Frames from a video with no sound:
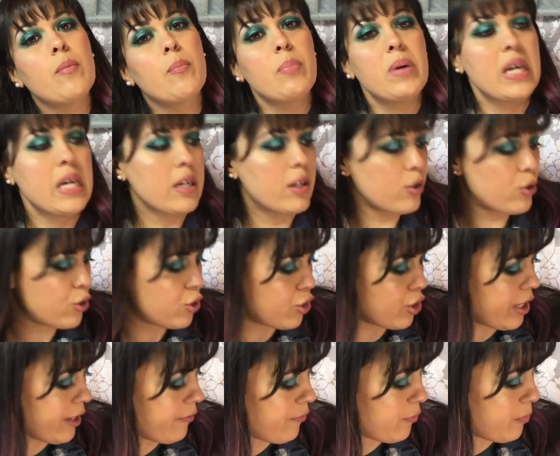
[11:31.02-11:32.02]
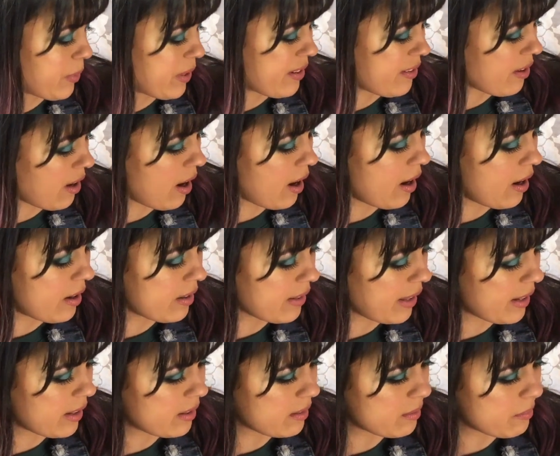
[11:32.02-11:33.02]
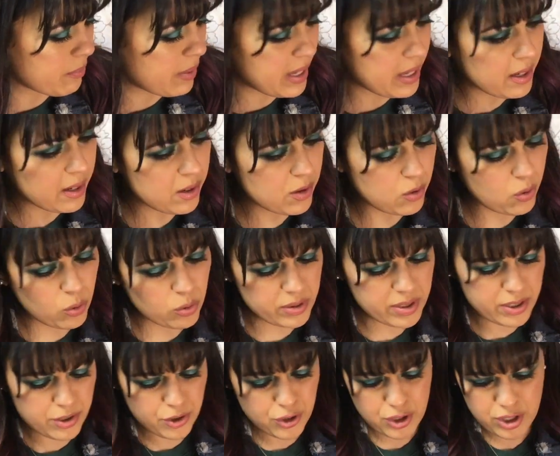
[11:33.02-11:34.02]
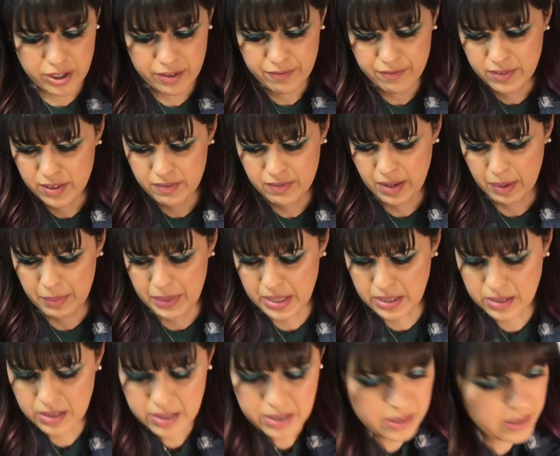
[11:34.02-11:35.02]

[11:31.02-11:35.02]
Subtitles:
pink shift, but not like pink golden shift, if that makes any